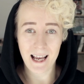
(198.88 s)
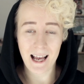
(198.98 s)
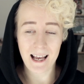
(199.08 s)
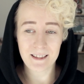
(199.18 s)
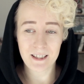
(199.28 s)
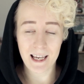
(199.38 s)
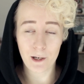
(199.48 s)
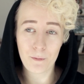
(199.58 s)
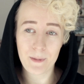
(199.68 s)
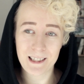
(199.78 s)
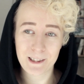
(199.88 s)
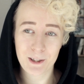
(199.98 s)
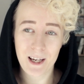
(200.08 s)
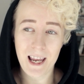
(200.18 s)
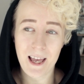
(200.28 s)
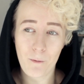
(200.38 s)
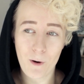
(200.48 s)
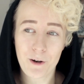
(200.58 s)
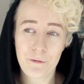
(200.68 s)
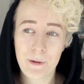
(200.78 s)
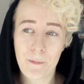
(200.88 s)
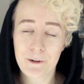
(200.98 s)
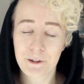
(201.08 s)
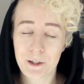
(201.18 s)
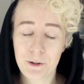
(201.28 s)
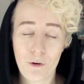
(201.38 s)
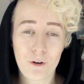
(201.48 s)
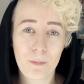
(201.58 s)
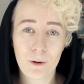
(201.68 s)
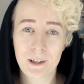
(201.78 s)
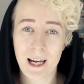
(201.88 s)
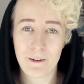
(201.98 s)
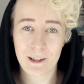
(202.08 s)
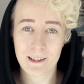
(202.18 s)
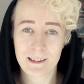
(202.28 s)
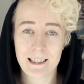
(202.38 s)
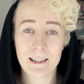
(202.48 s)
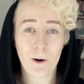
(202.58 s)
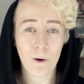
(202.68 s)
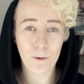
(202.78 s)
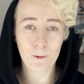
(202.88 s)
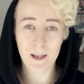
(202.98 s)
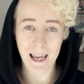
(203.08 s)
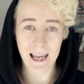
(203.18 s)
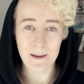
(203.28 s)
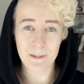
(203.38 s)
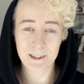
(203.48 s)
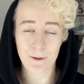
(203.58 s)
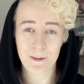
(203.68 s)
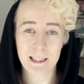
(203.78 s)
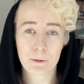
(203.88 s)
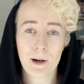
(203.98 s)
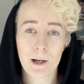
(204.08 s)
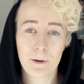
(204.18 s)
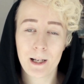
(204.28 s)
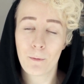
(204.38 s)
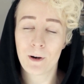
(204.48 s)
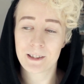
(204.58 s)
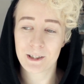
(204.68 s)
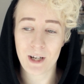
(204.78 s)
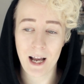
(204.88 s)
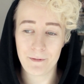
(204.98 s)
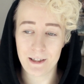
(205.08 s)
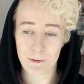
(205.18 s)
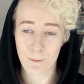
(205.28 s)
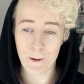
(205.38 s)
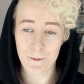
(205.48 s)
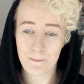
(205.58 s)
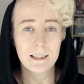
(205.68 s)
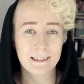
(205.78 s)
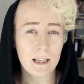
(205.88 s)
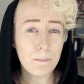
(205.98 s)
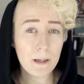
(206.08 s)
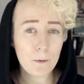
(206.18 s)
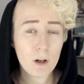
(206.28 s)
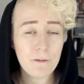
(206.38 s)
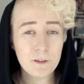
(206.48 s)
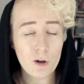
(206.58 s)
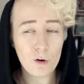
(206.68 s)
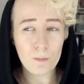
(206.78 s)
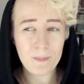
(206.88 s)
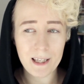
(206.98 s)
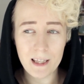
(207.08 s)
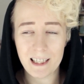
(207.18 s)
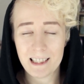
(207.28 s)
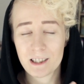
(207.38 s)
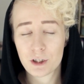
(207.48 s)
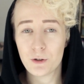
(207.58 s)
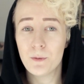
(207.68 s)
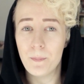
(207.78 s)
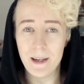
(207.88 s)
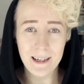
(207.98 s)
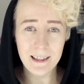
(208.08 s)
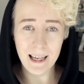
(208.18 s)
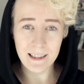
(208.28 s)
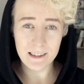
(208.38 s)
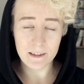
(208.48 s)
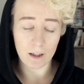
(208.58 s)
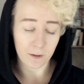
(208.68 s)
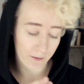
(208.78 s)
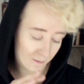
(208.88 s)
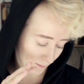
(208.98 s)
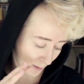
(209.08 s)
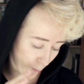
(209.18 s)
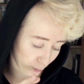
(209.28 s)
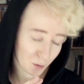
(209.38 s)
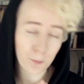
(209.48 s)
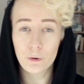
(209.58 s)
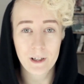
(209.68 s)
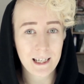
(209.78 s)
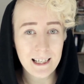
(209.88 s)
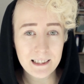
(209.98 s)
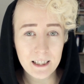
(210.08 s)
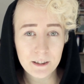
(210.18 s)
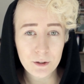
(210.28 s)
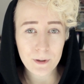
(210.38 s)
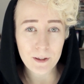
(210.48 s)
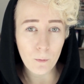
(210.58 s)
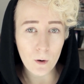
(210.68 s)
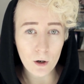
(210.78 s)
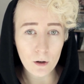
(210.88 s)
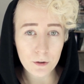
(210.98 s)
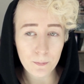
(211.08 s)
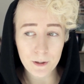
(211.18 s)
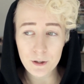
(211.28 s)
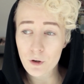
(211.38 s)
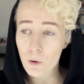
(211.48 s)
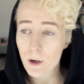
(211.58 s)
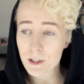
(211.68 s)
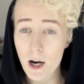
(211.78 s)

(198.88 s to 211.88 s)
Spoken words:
And Elum is one of the most adorable characters in the whole game, so that's why I really wanted to have this one. Some people have told me that it's too big and it's not the most prettiest tattoo in the world, but you know what?